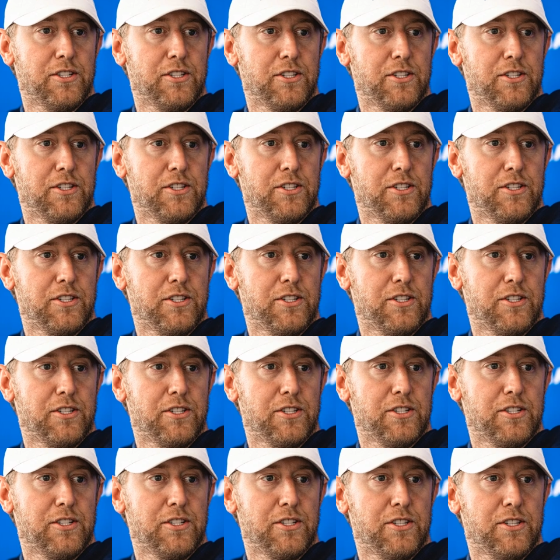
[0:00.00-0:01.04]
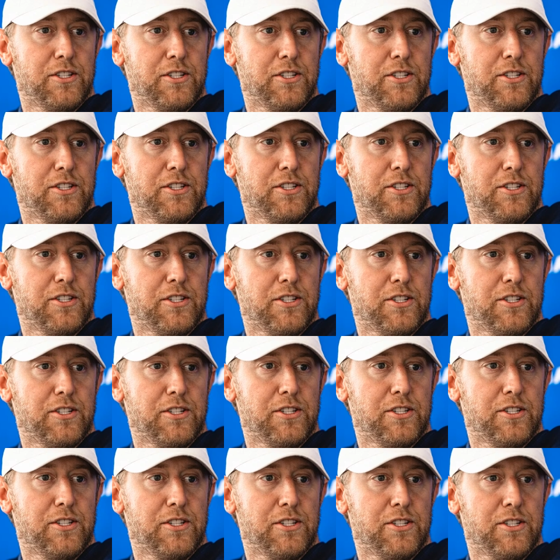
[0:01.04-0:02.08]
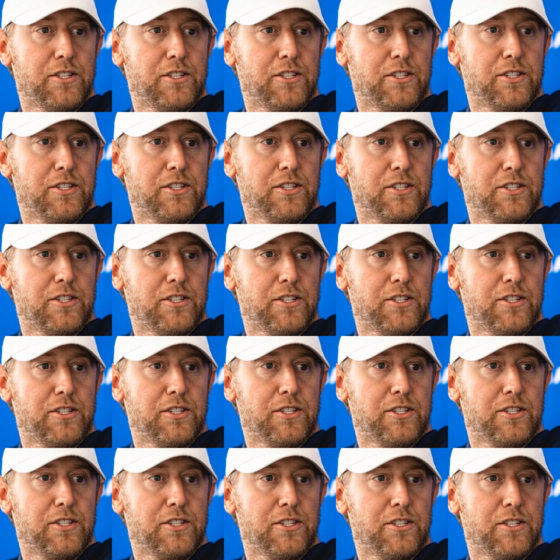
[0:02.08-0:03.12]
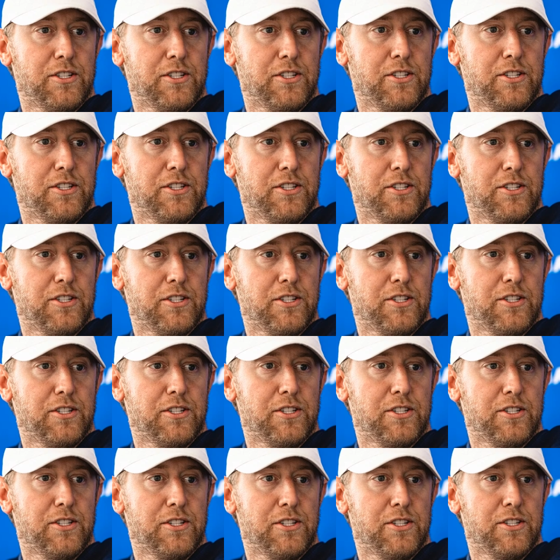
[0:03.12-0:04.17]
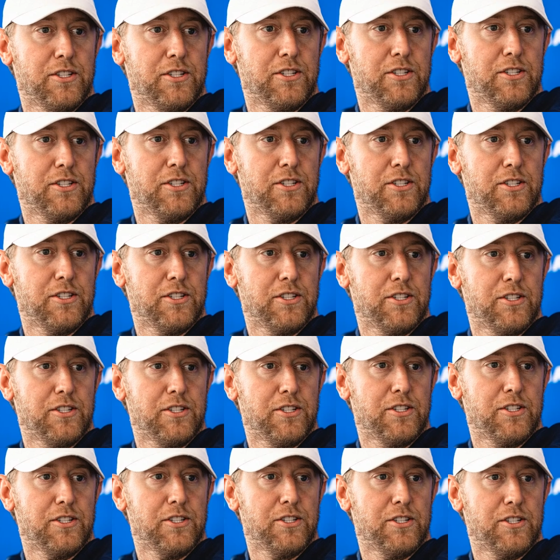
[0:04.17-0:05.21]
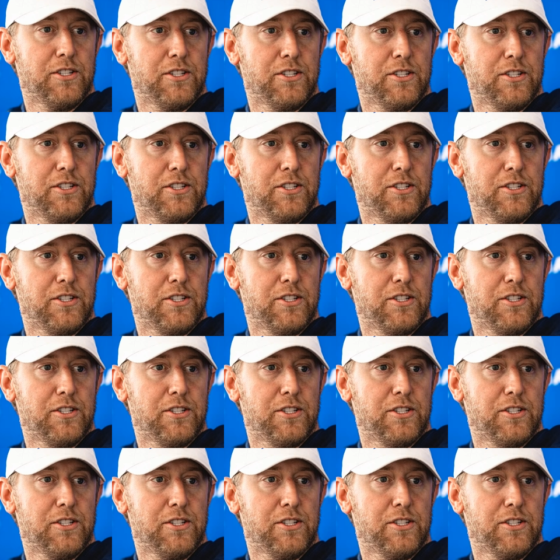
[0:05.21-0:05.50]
No one is speaking in this clip.